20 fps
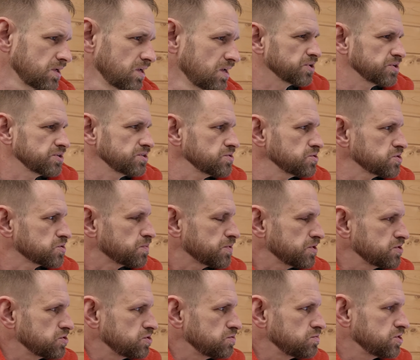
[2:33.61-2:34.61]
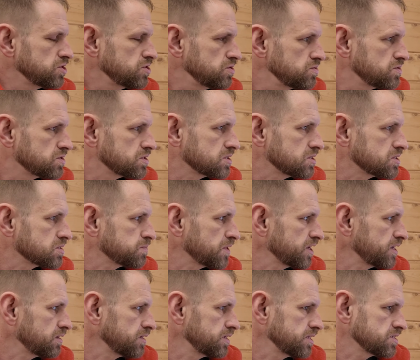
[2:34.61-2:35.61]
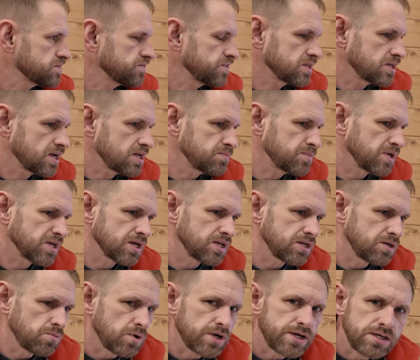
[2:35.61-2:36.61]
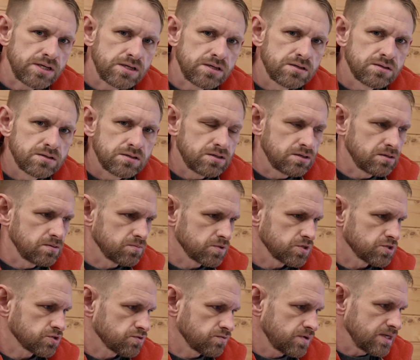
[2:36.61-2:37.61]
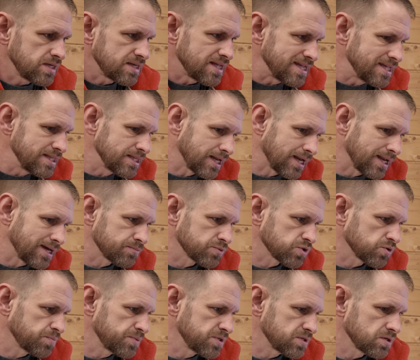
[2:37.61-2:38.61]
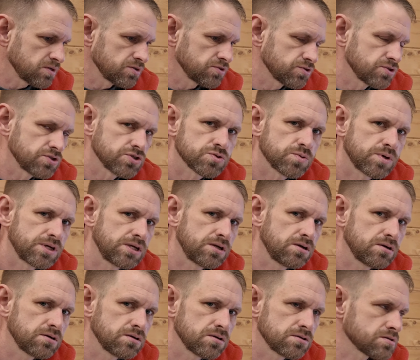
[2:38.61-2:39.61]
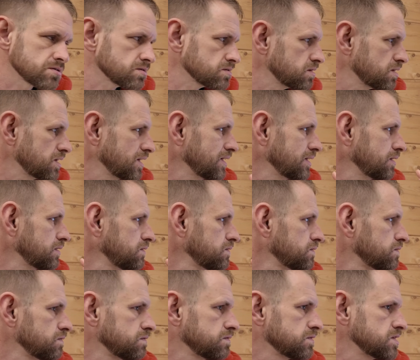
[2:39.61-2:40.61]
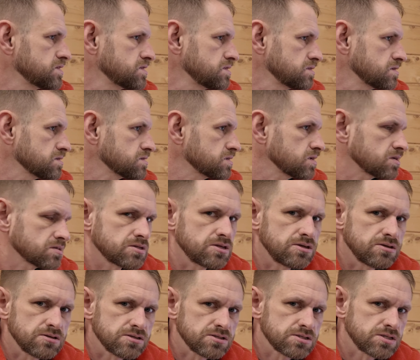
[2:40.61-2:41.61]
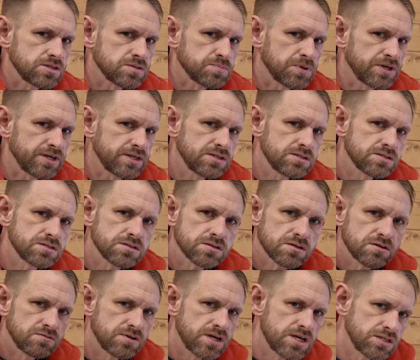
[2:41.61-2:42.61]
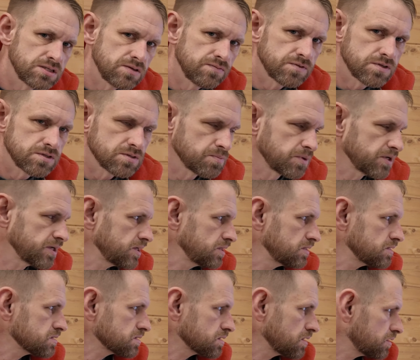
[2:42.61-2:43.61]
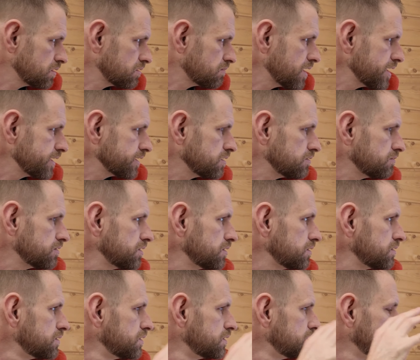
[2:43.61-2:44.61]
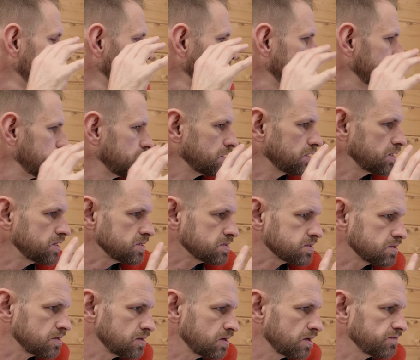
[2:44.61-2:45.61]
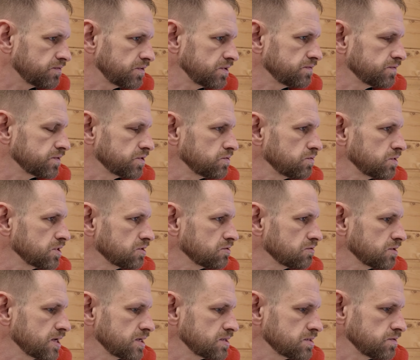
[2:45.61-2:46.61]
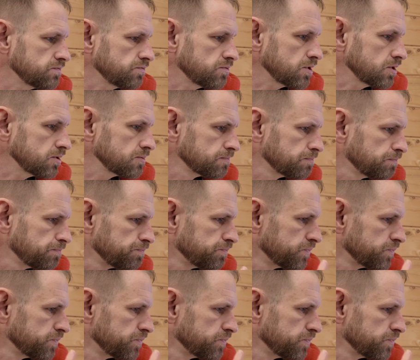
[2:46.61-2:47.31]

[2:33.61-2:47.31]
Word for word: But I don't suppose you would use a display like this for gaming anyway. Uh, the screen in the laptop is 120 hertz, and this is a 60 hertz display. This is a creative display that's color accurate. Uh, it's lovely for doing creative work.